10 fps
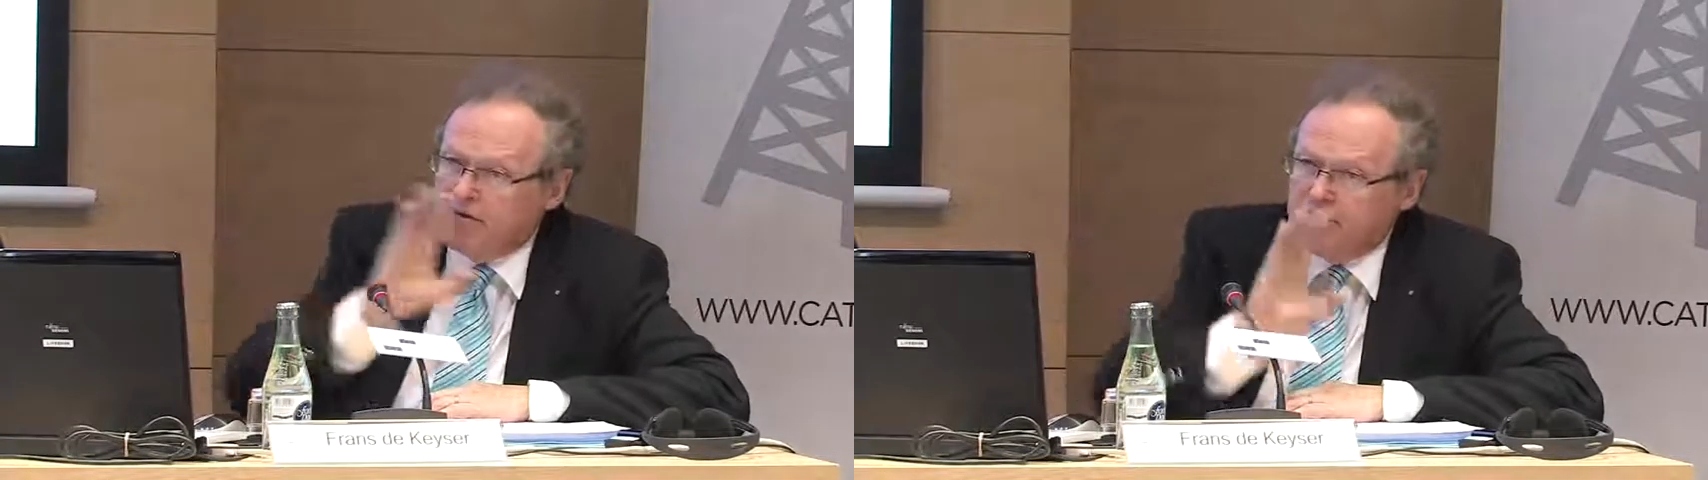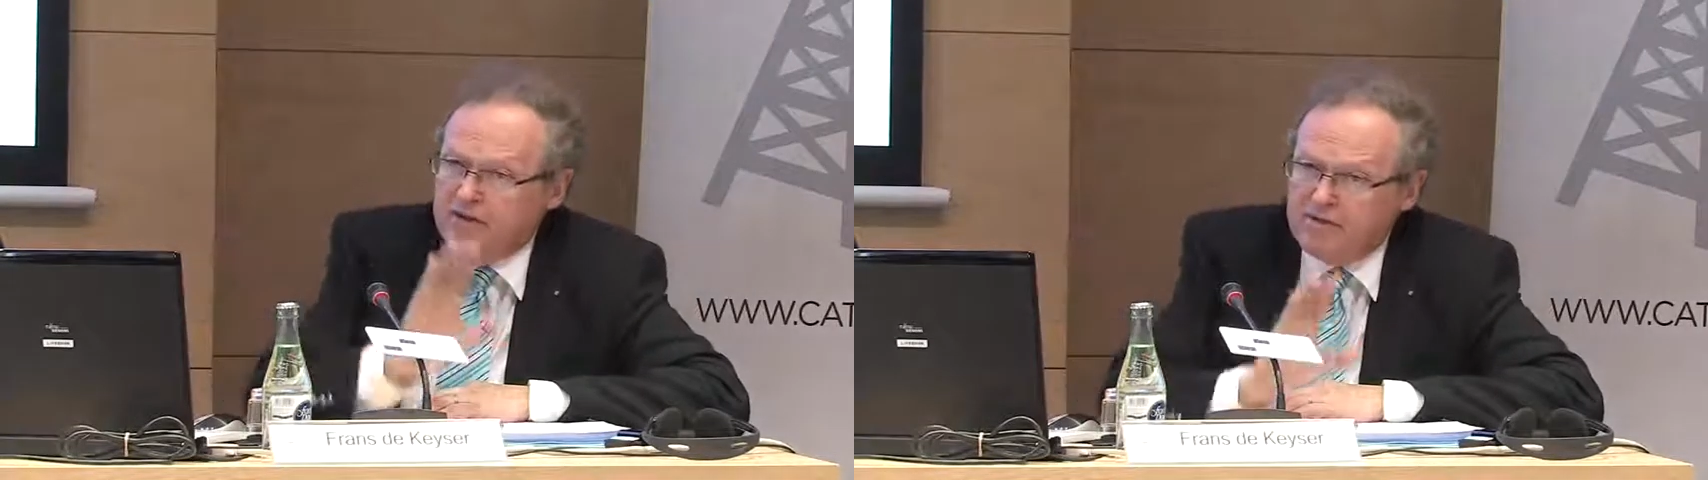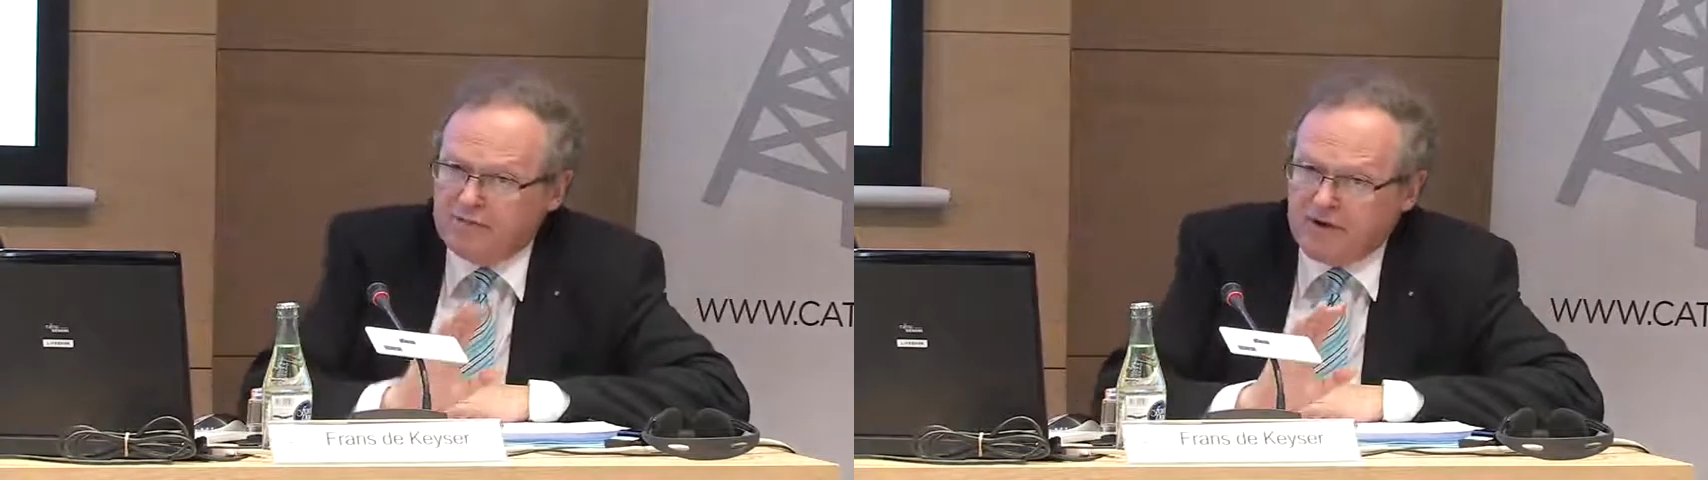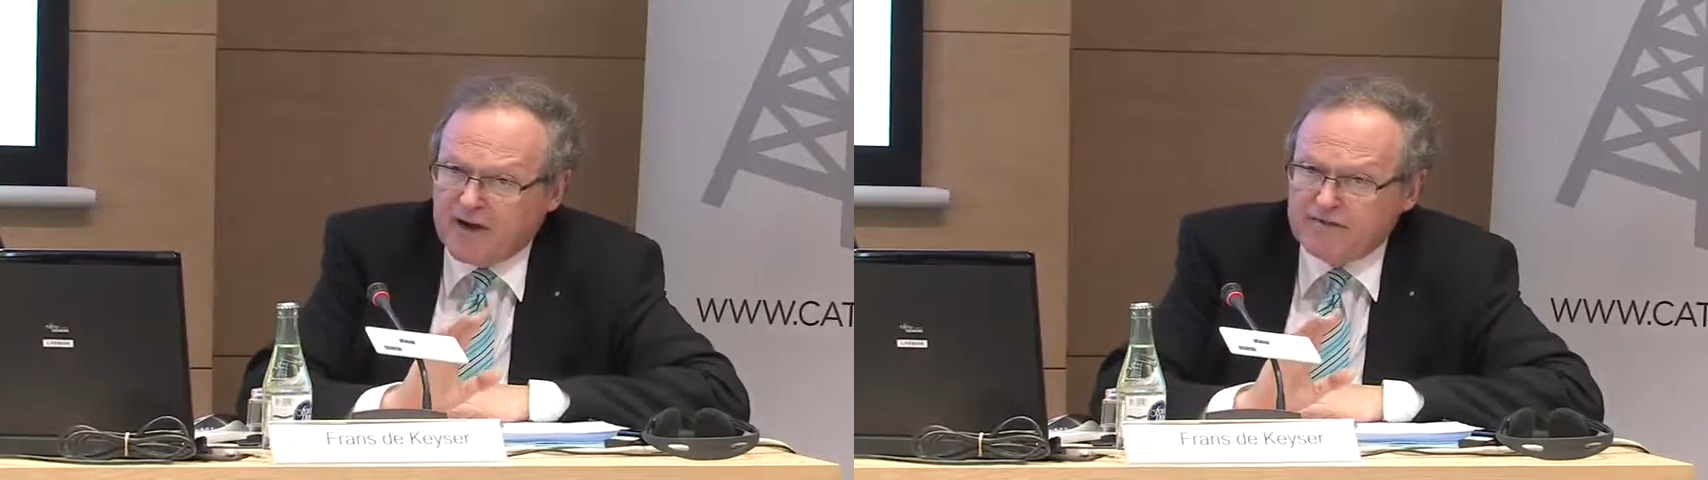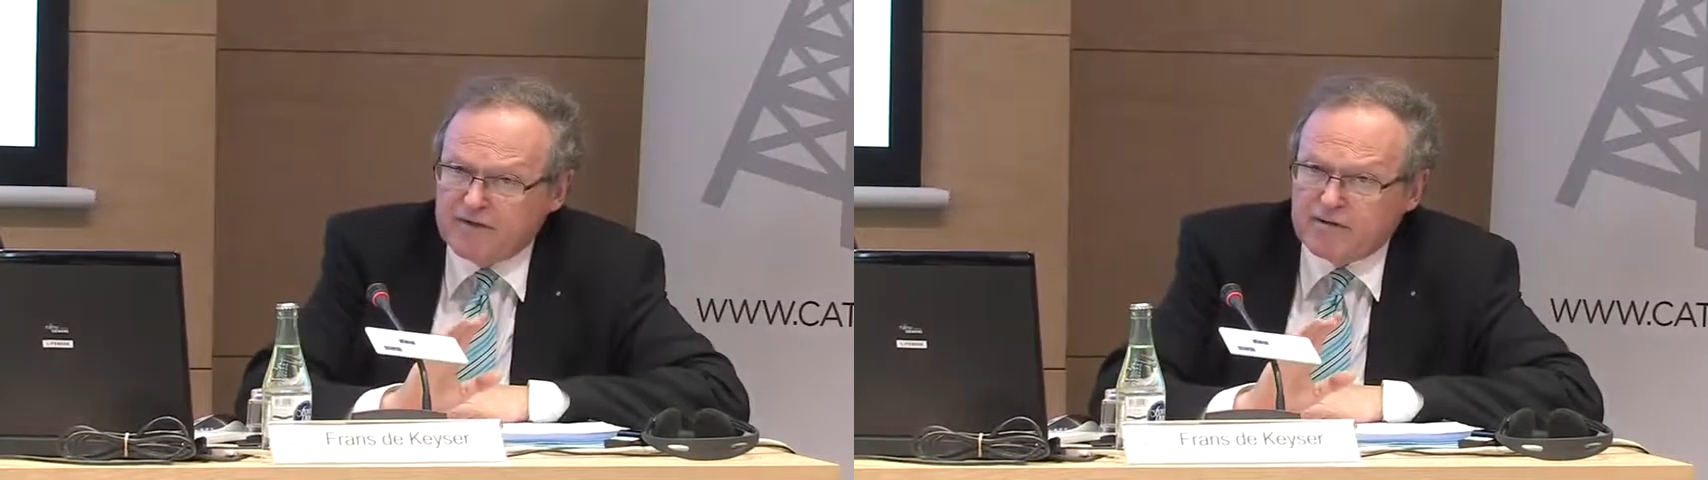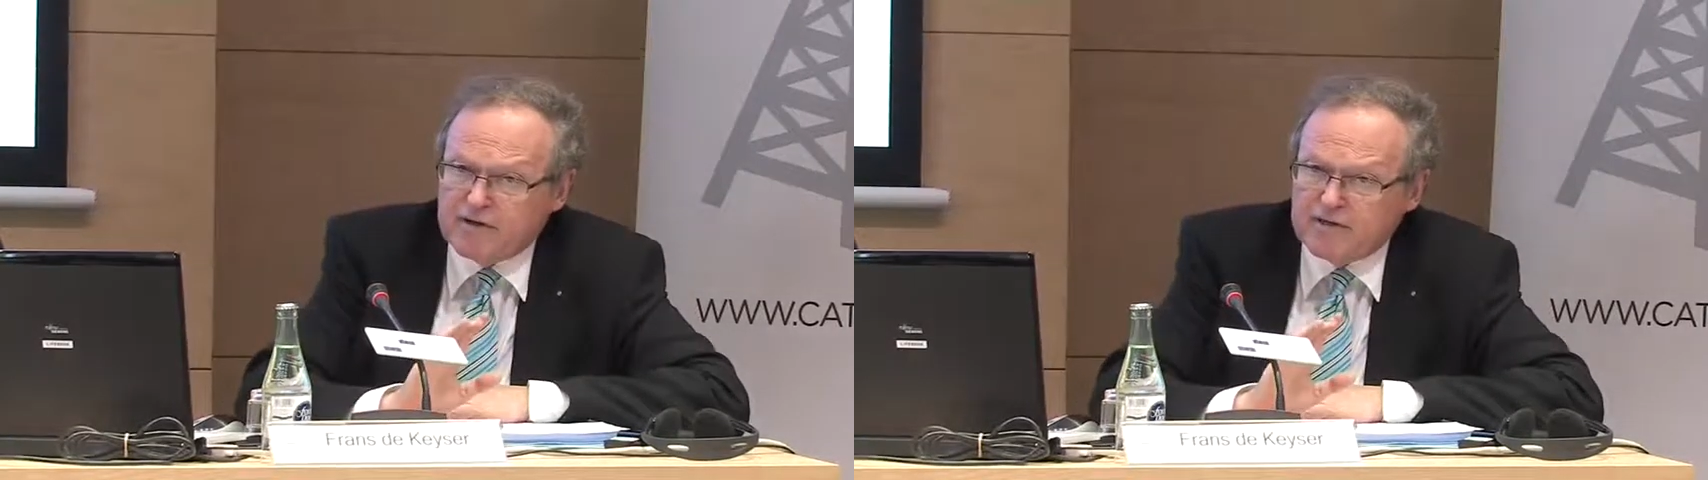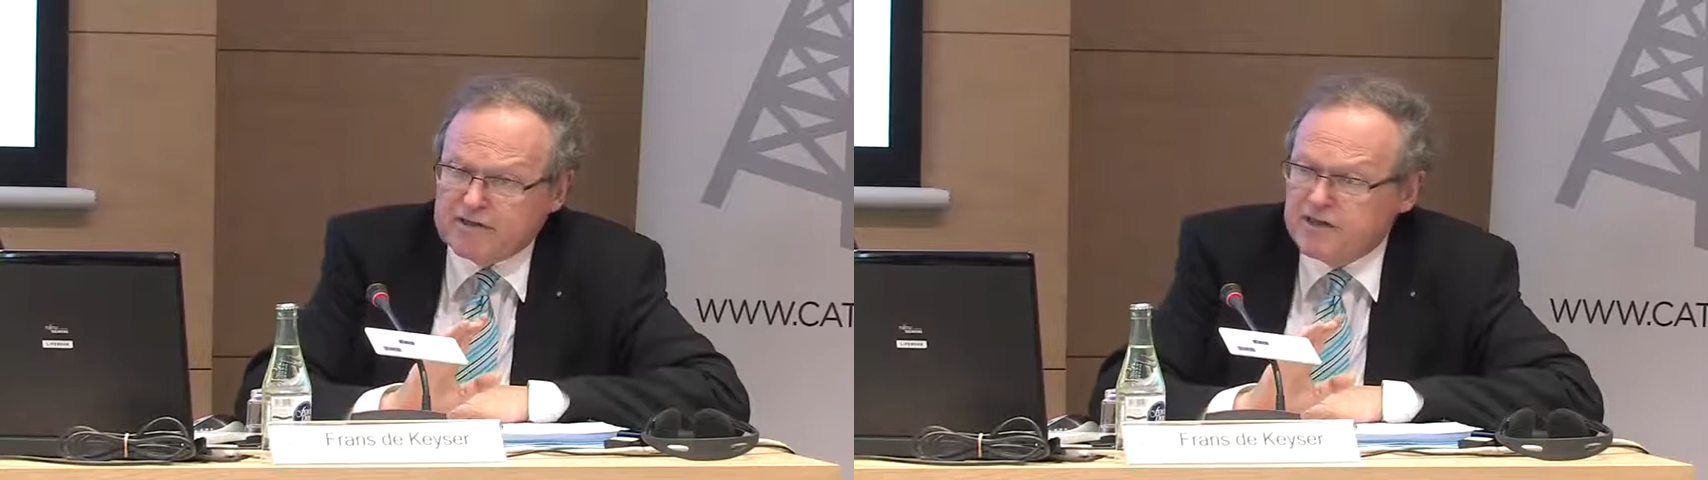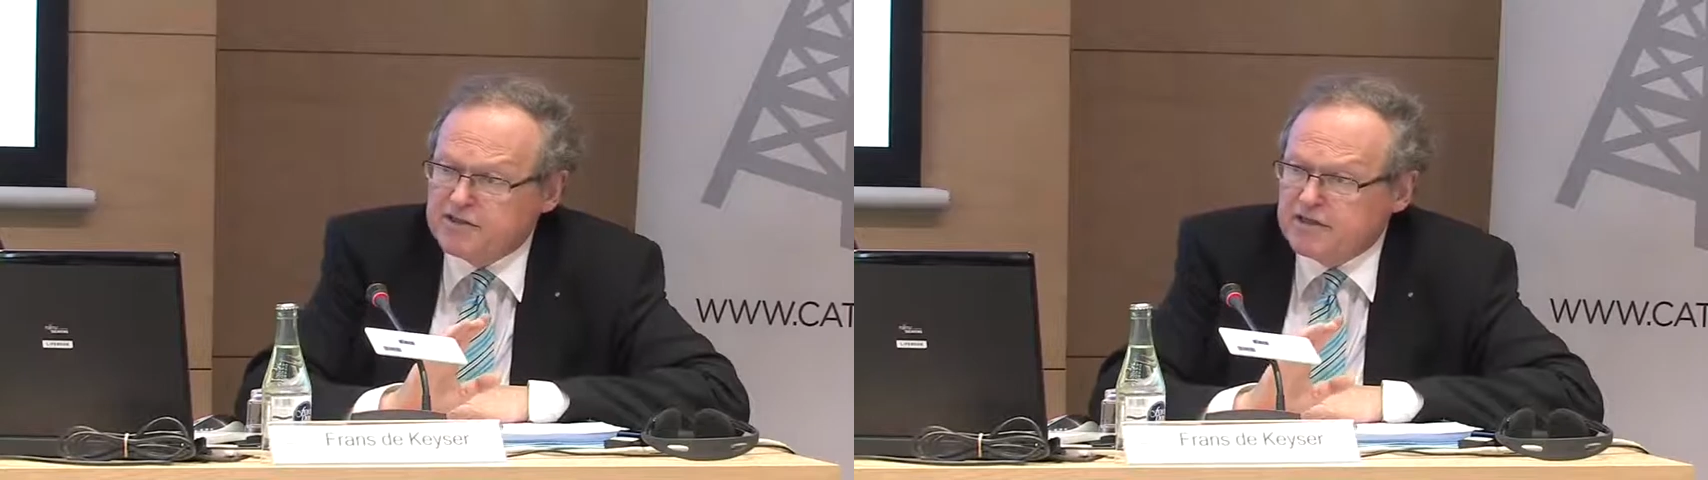complete private
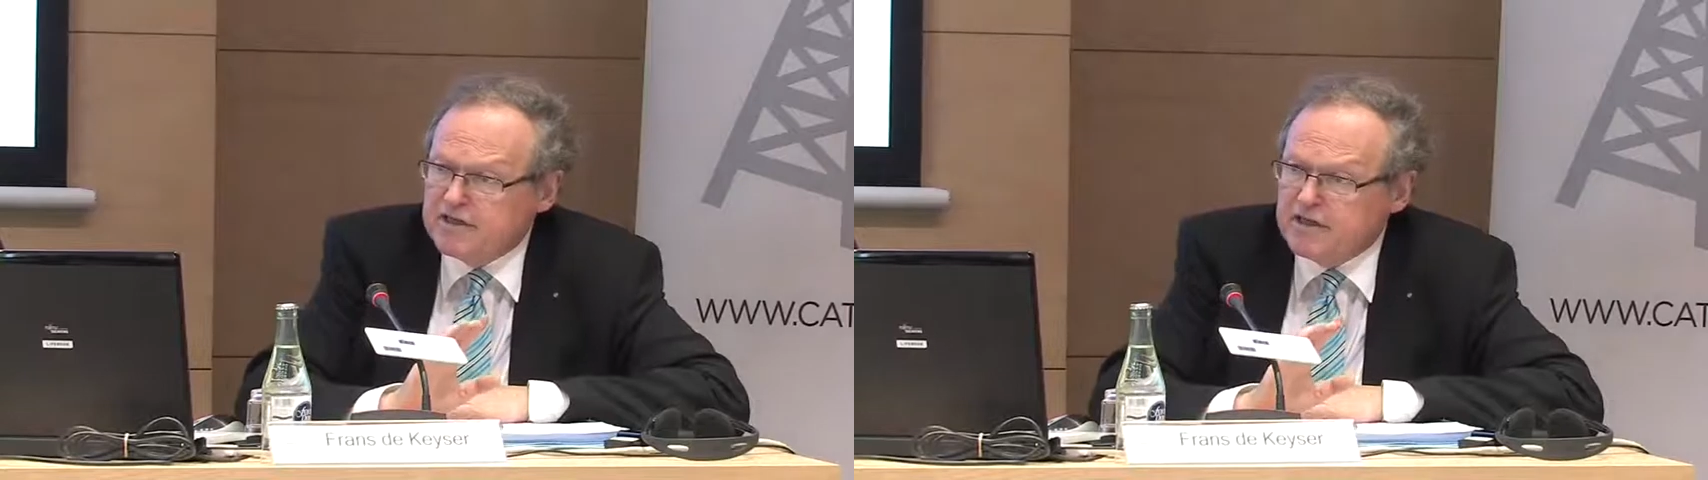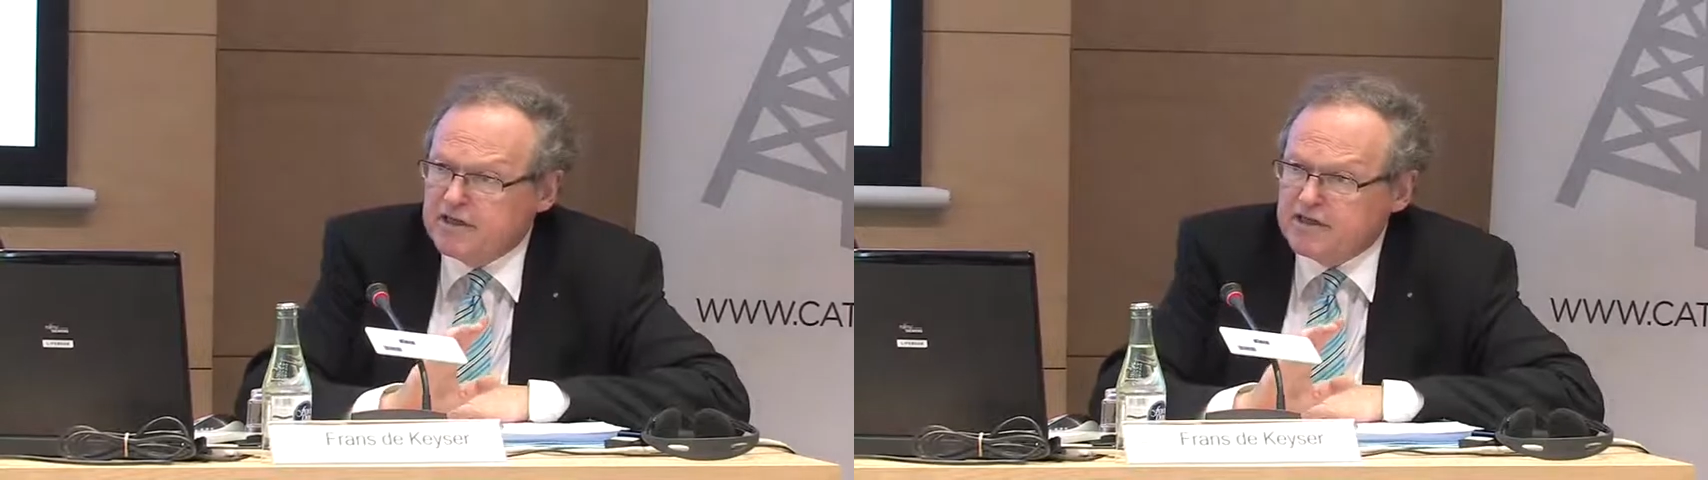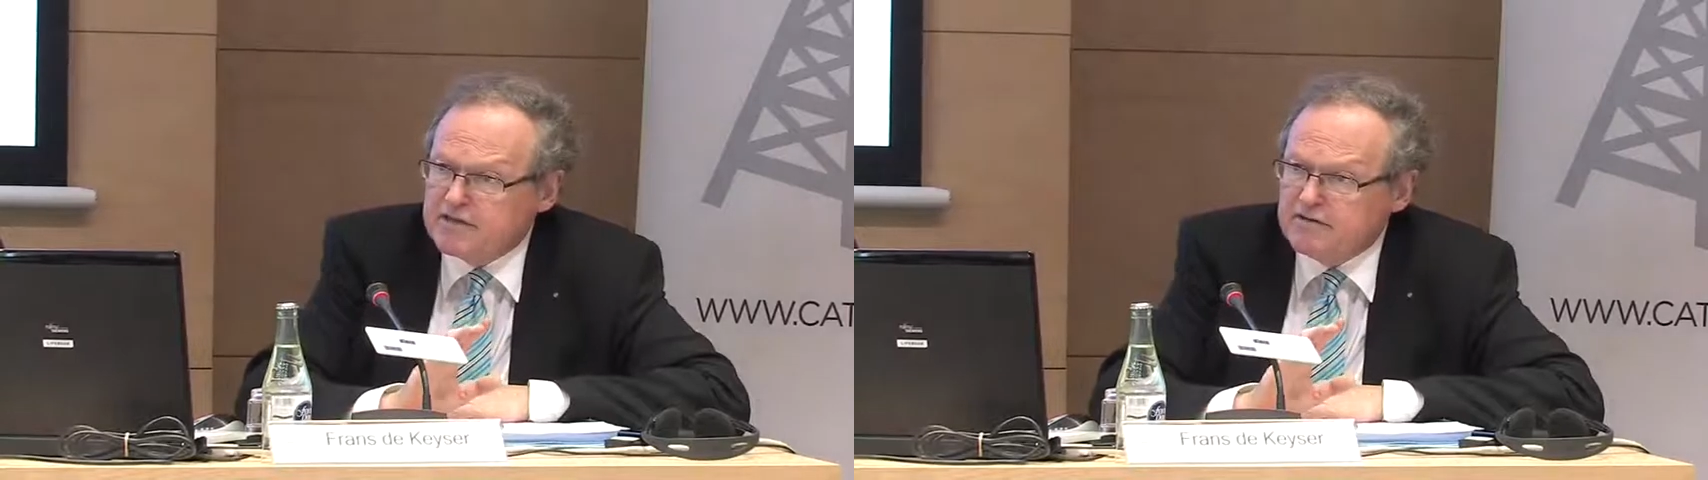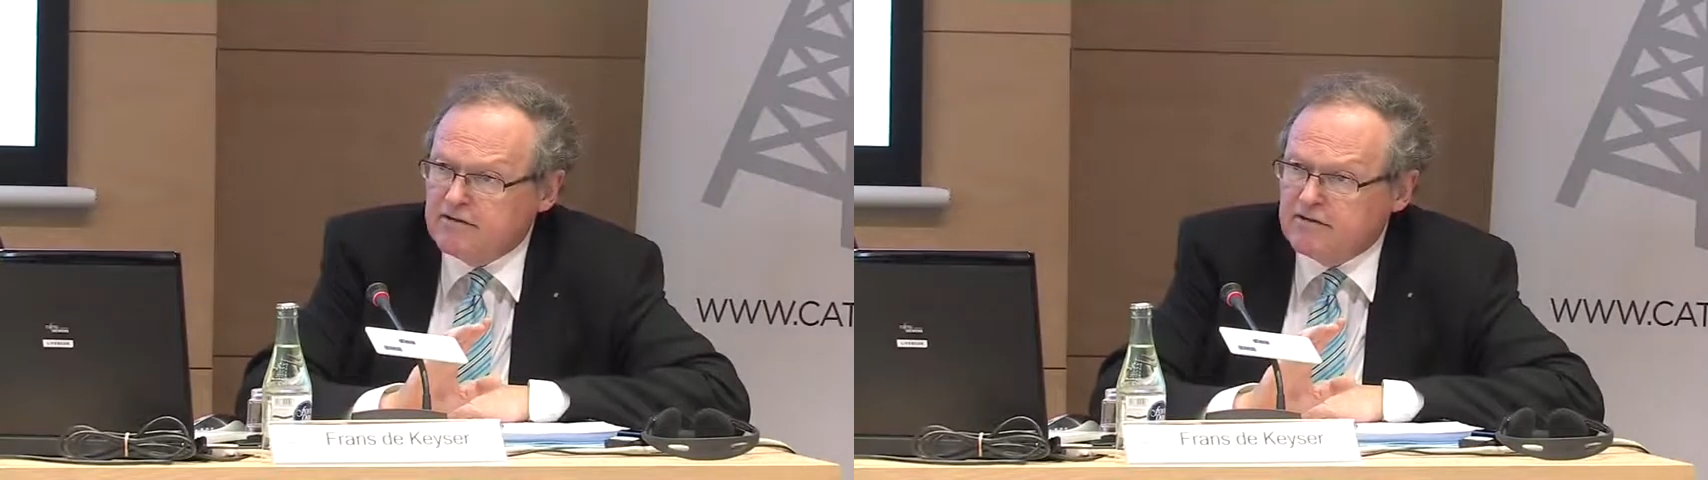organization that is